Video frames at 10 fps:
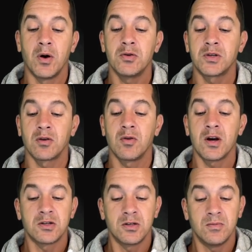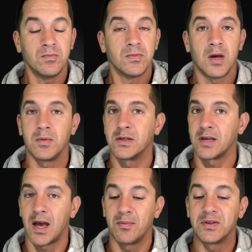Post-correction, that means
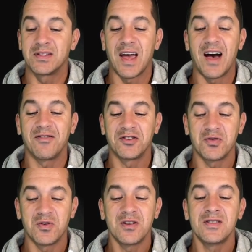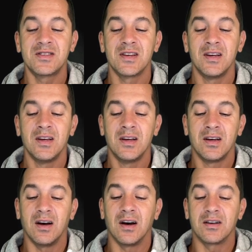it happens afterwards.
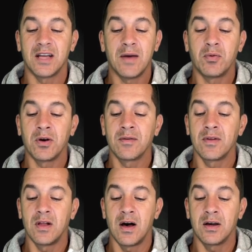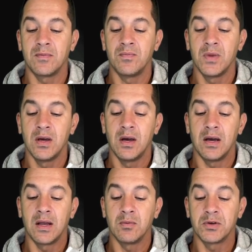Uh, tapering of the line
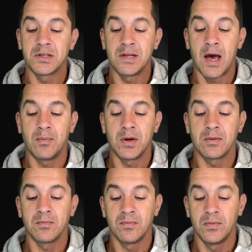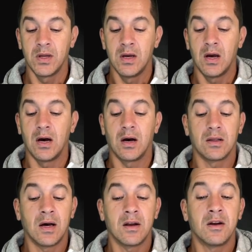enables snapping. Uh, a
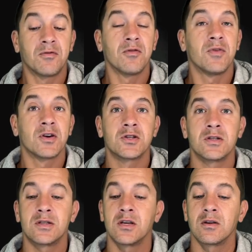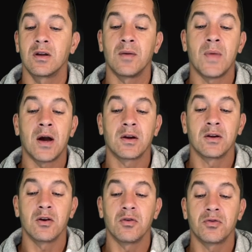lot of different functions here that I'm not
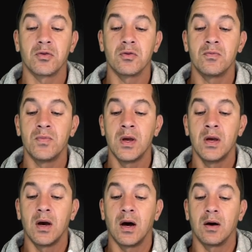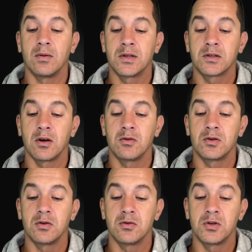going to go through. Uh, let's go
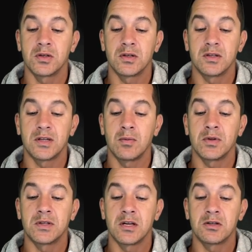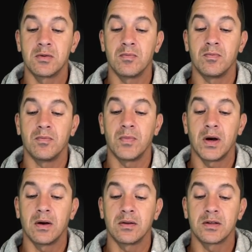to just stabilization.
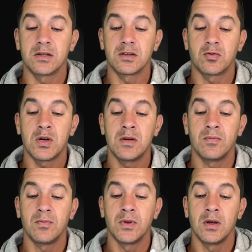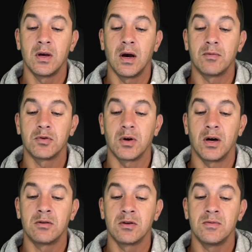Uh, this is 3 up to
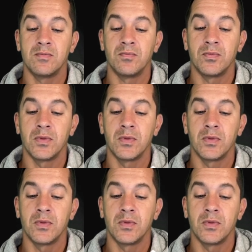100.